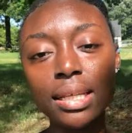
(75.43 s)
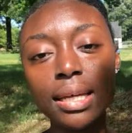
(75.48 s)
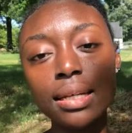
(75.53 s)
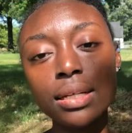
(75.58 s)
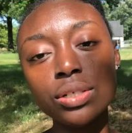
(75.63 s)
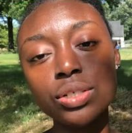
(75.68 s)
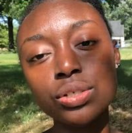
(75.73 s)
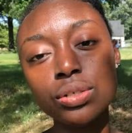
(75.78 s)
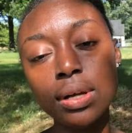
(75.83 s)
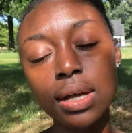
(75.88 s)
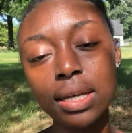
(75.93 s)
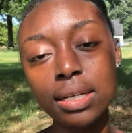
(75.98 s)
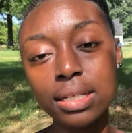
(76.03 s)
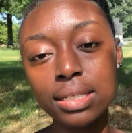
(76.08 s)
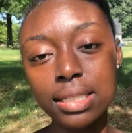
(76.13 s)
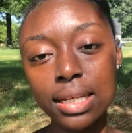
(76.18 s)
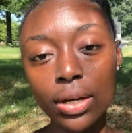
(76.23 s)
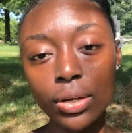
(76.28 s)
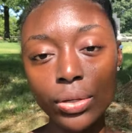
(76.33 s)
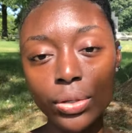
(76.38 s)
Then it's trying to
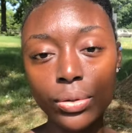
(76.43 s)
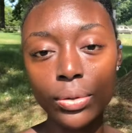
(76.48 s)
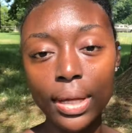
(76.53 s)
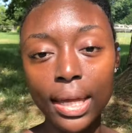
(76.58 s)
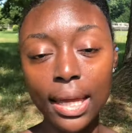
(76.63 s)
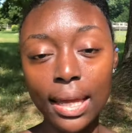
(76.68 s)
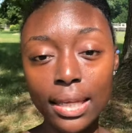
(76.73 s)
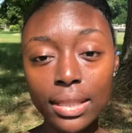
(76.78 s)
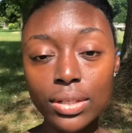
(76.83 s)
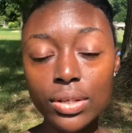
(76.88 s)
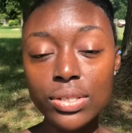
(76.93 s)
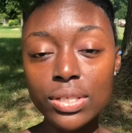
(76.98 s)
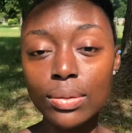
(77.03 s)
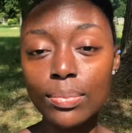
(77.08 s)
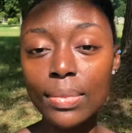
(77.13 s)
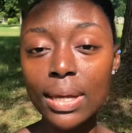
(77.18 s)
tell you, hey, there's a